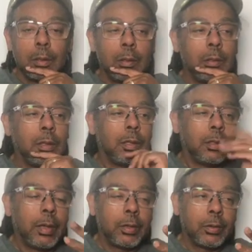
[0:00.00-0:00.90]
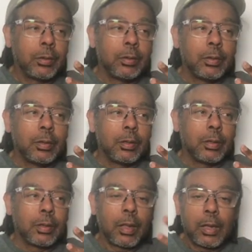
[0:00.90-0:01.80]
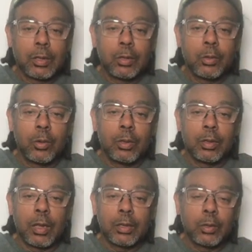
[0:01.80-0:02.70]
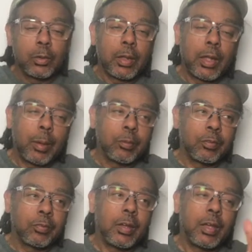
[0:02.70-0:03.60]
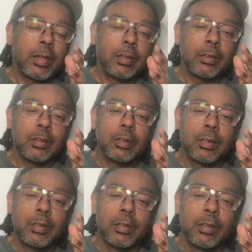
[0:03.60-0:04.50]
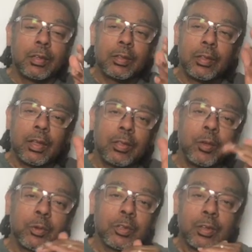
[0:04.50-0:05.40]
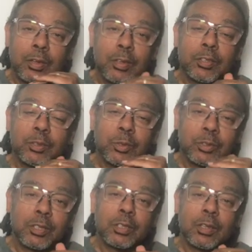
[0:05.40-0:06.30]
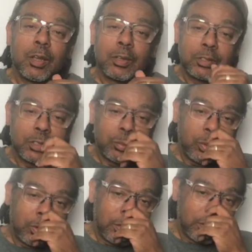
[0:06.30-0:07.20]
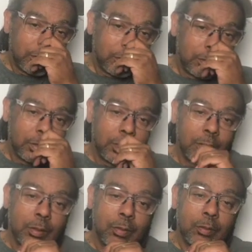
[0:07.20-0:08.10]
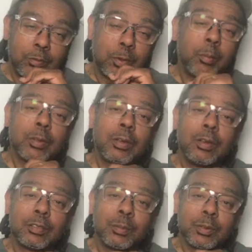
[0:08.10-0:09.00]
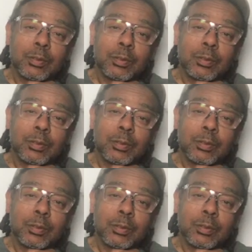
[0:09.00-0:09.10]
Then later, I get on I get on the app to find that there was an additional ten dollar tip on it from the customer.